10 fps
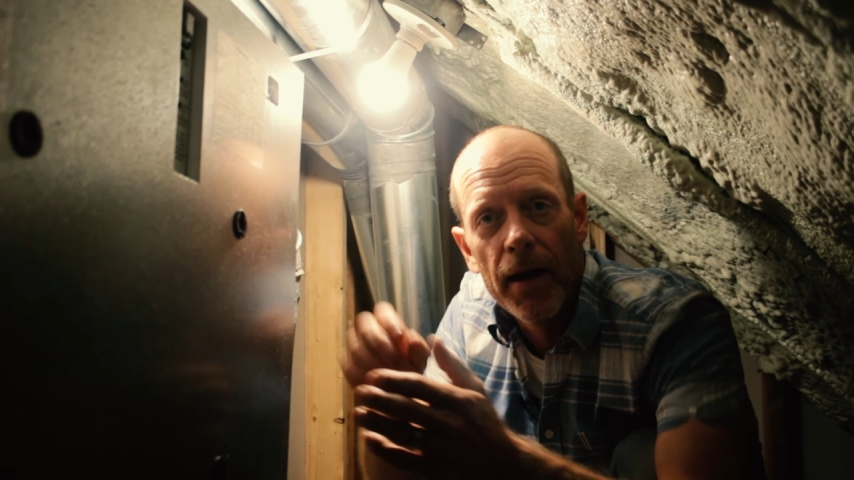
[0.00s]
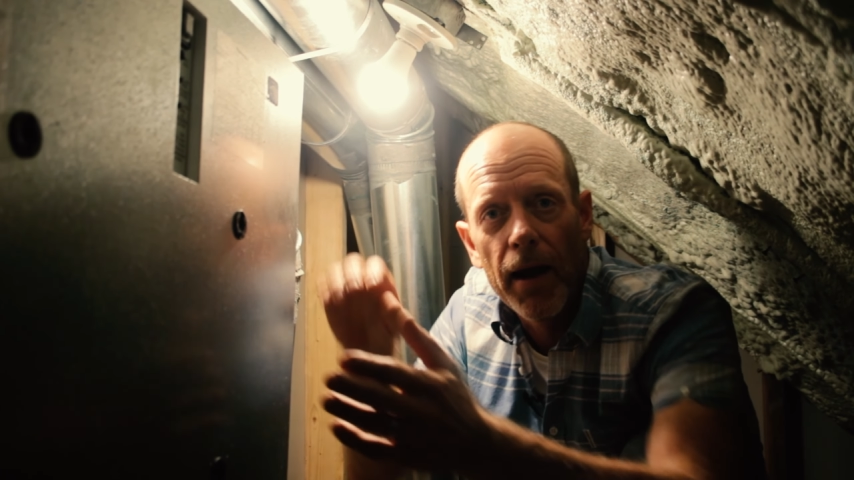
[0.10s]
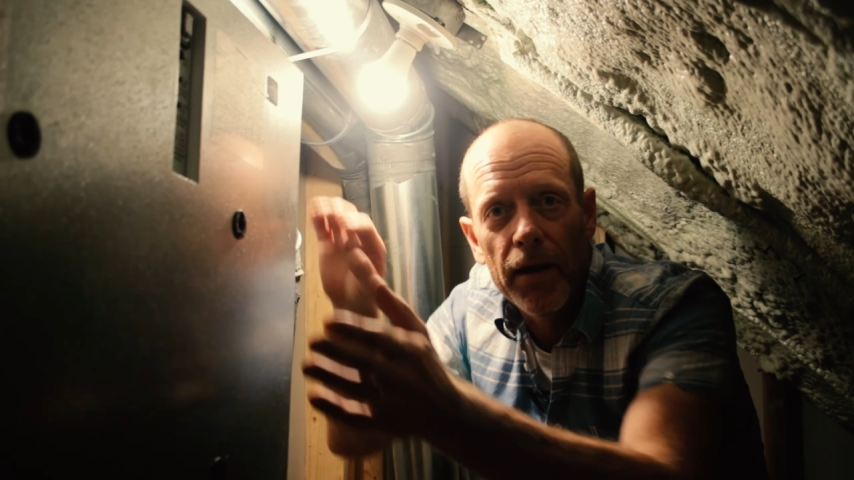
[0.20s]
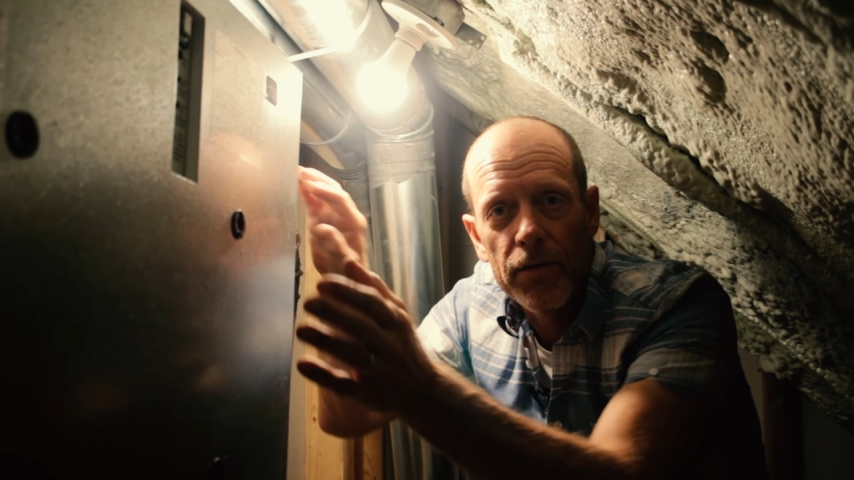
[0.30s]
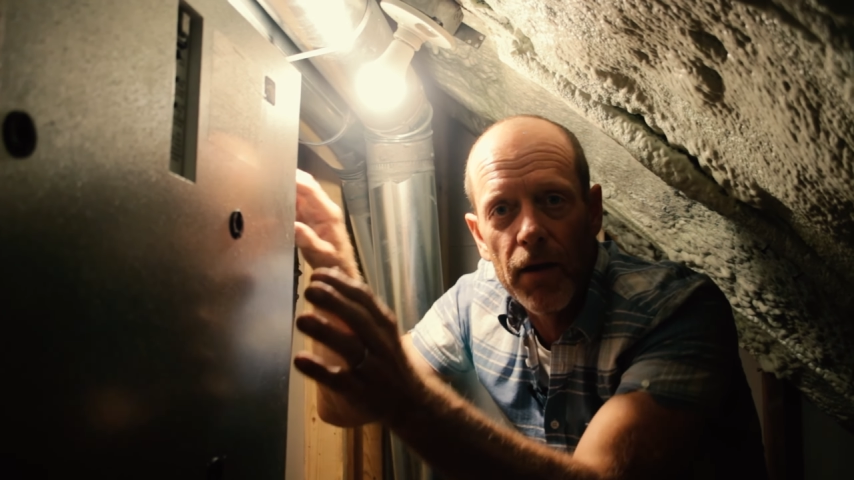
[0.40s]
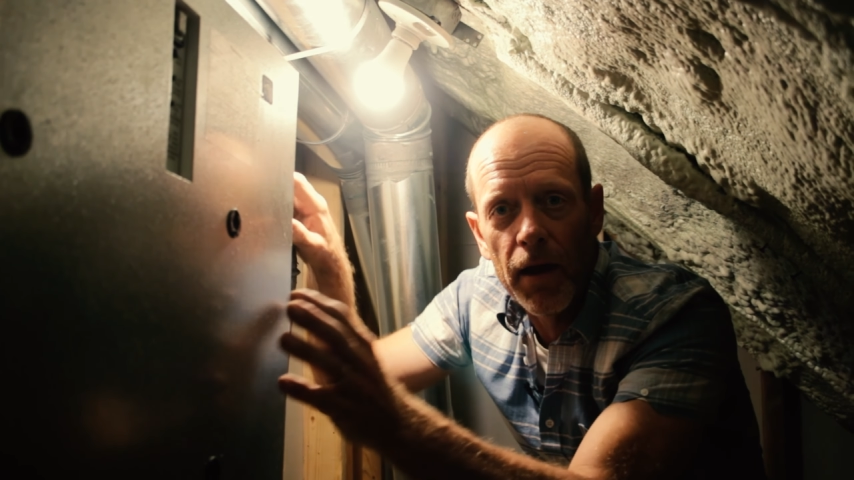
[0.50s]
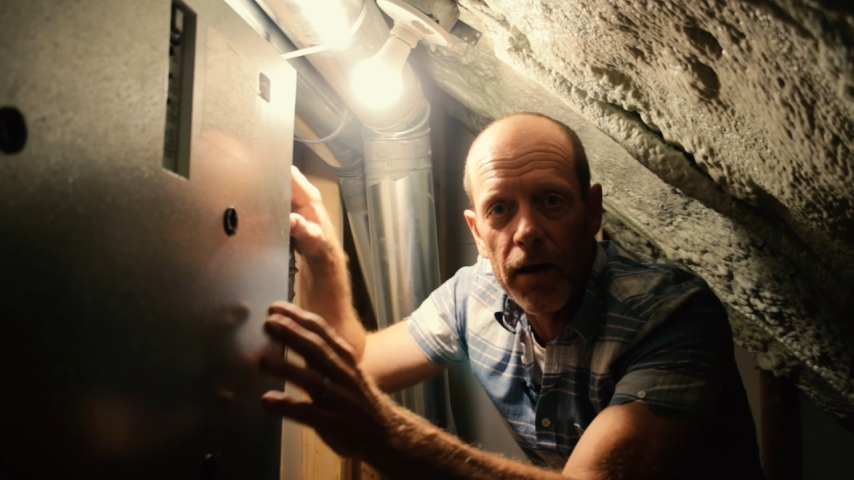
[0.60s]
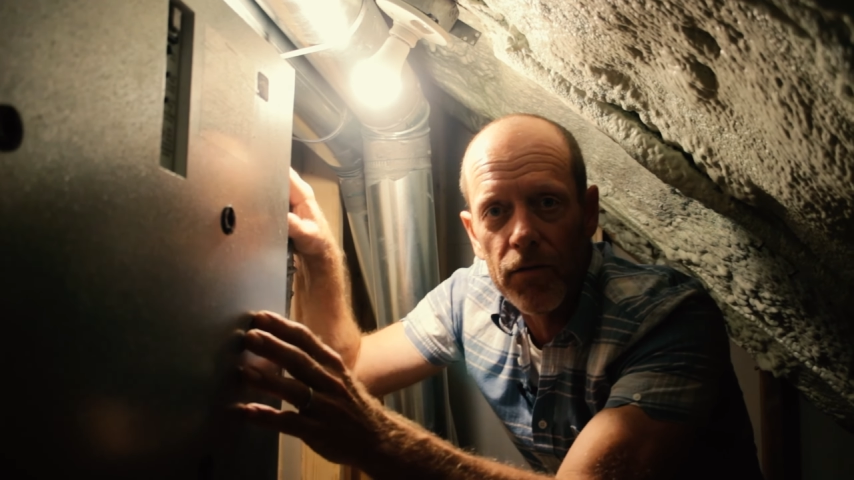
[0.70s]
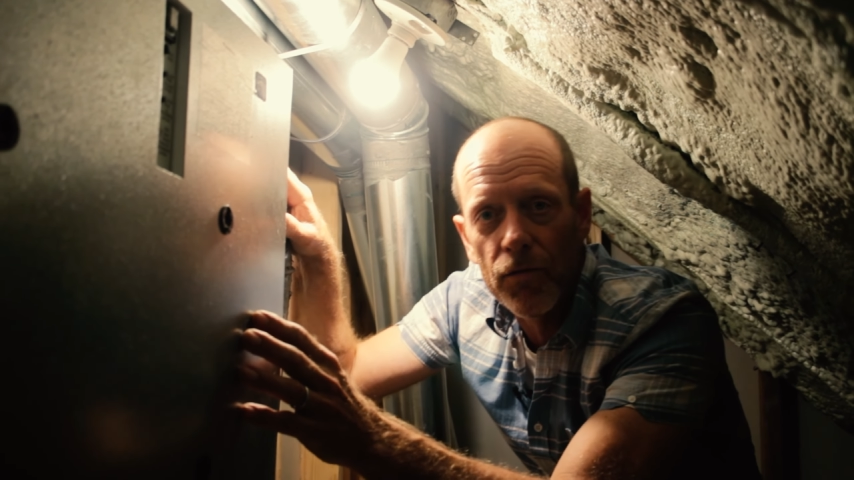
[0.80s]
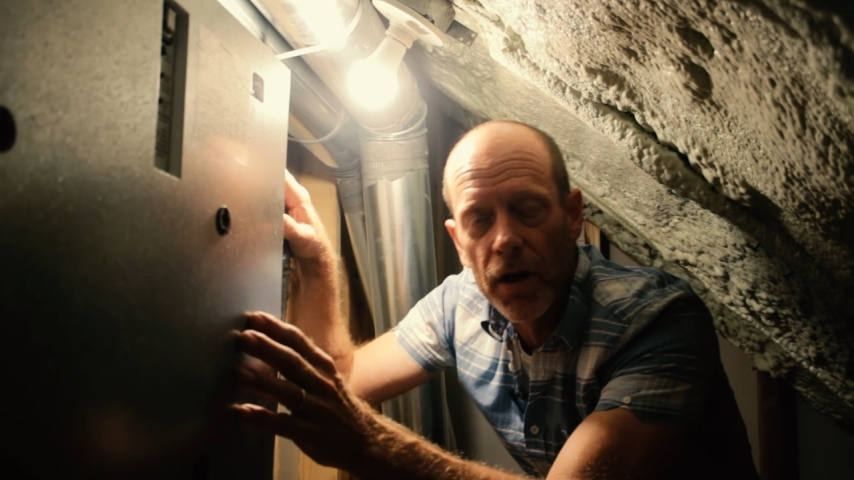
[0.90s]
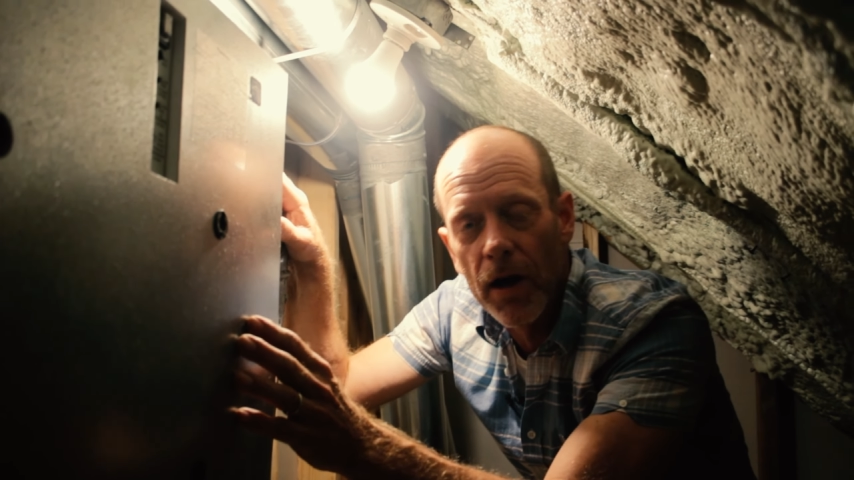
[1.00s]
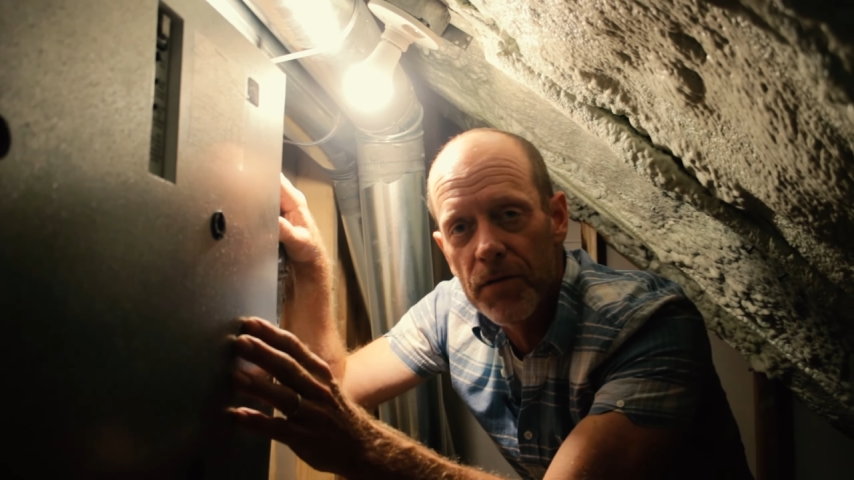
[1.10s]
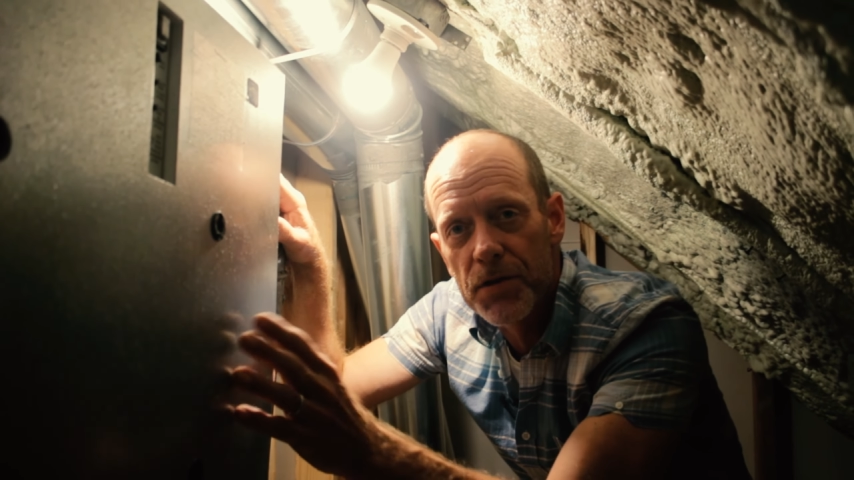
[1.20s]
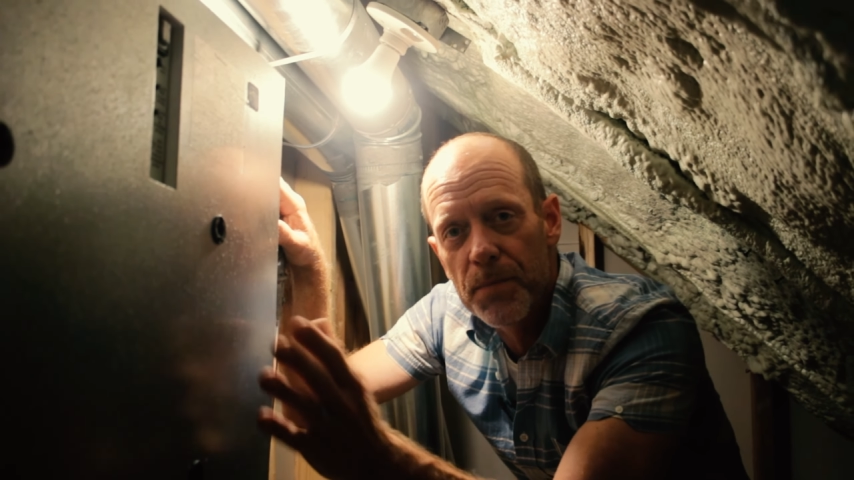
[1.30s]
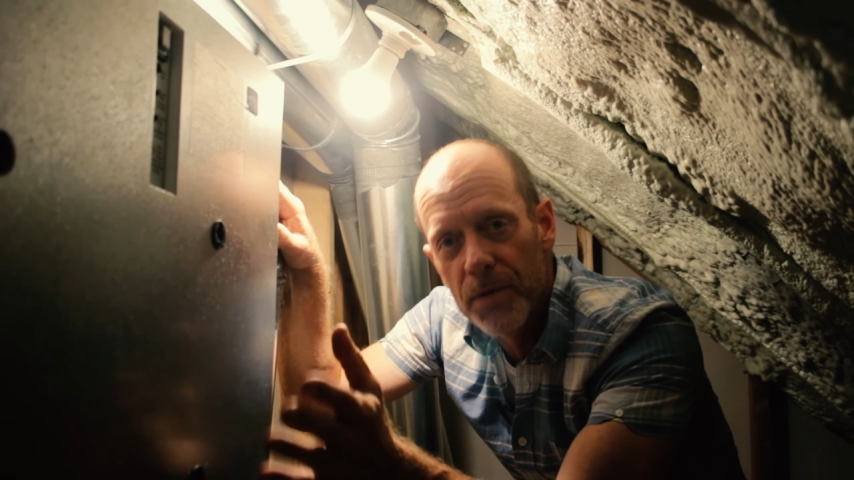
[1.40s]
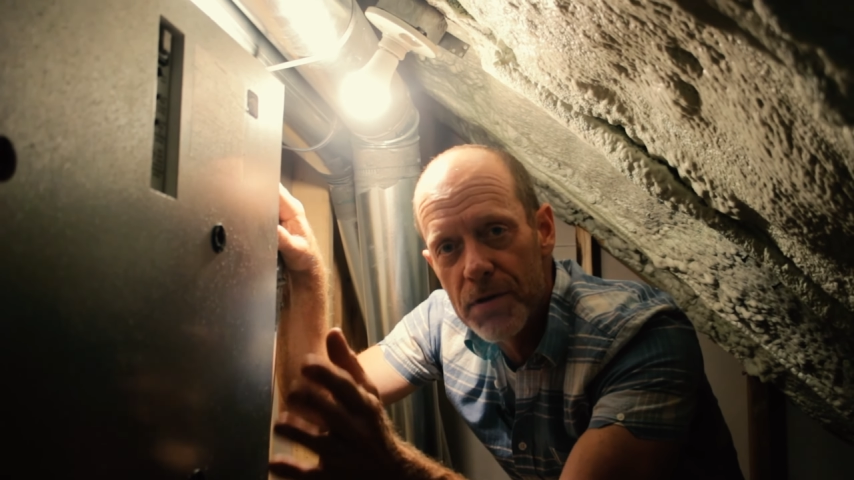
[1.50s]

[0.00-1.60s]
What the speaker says: And it recovers